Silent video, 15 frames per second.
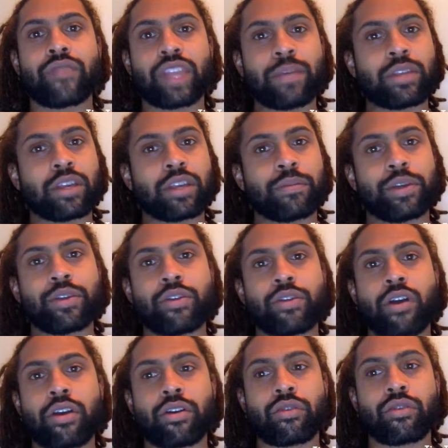keep the computer
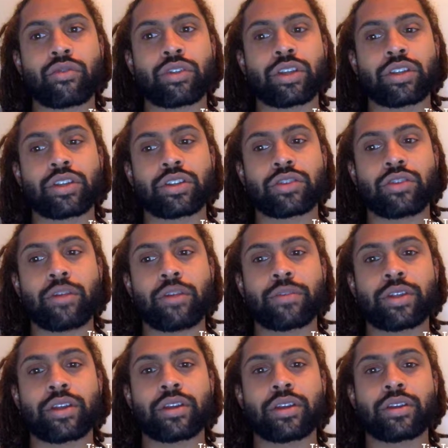on, it'll really disrupt
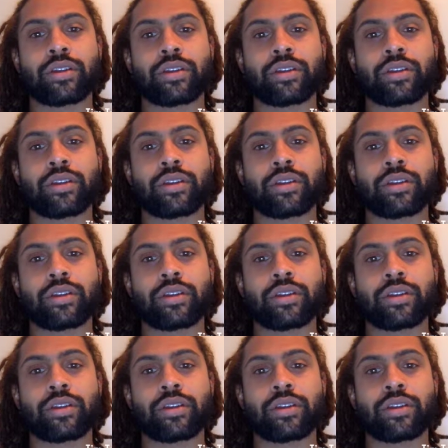it.